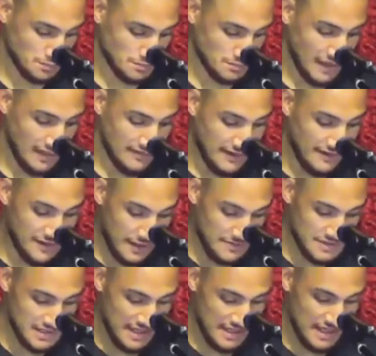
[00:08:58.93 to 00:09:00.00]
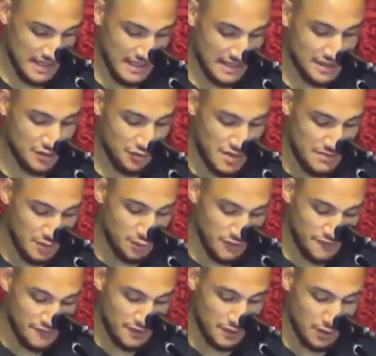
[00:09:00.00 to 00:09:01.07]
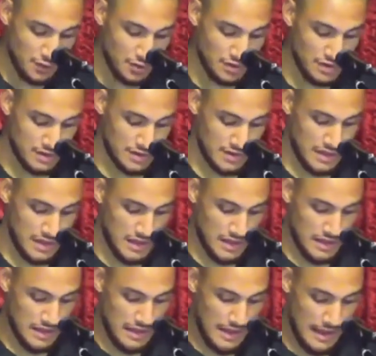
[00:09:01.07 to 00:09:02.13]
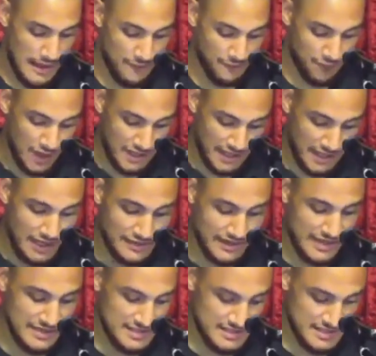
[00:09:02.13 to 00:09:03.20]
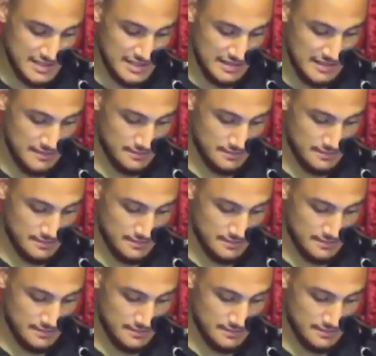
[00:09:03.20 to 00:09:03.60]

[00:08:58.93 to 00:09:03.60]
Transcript: They have come together in agreement with the Lord, finding identity in him,